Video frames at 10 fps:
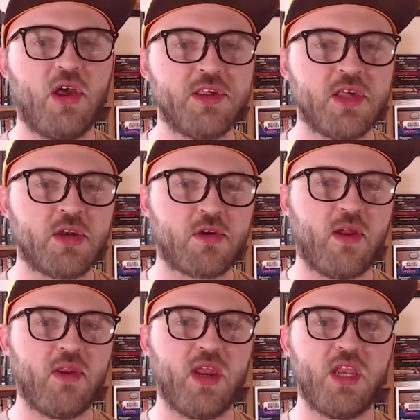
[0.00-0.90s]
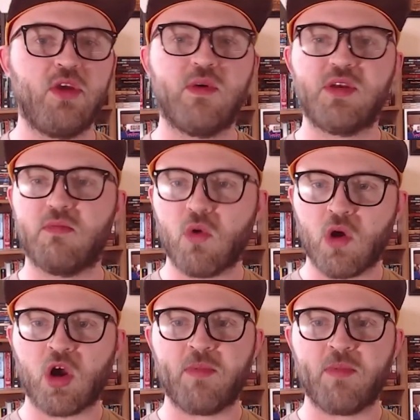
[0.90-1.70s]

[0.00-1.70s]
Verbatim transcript: all centered around getting you into more